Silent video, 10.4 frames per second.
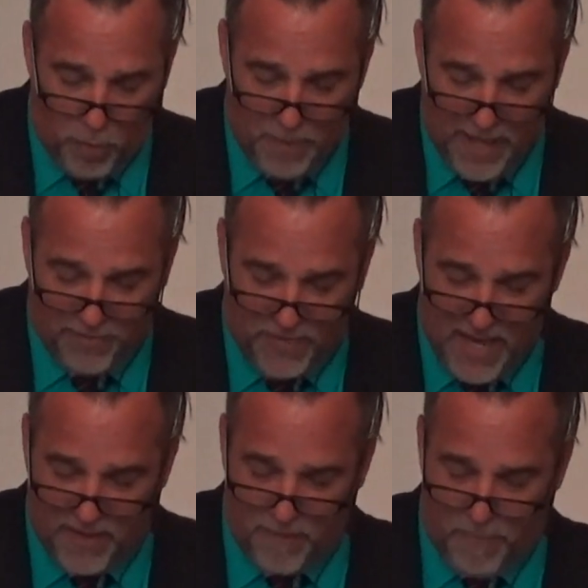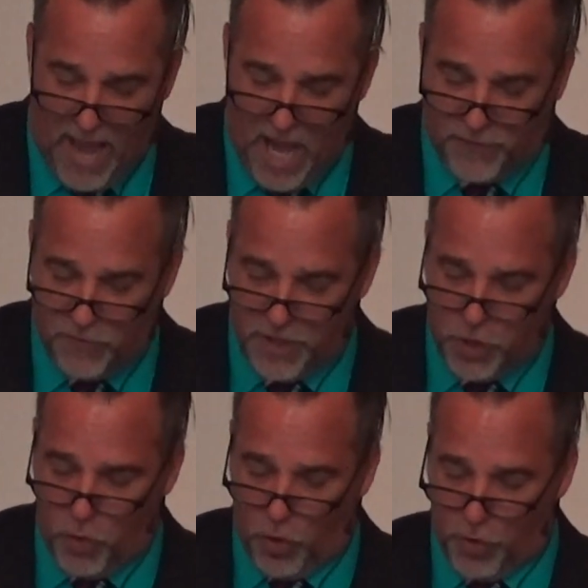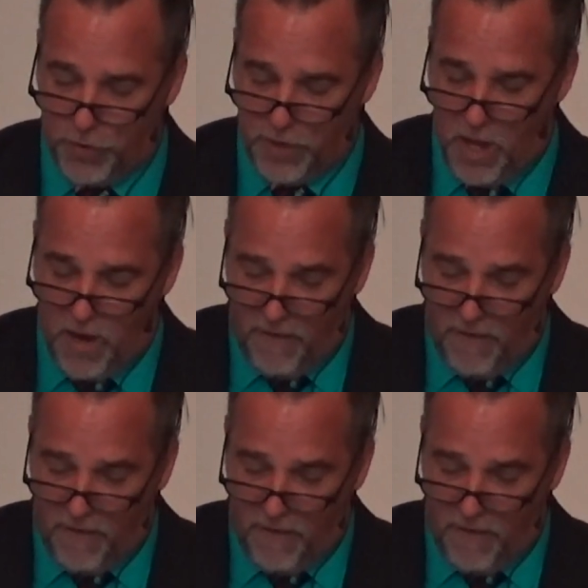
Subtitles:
will be a thing of the past for the new earth,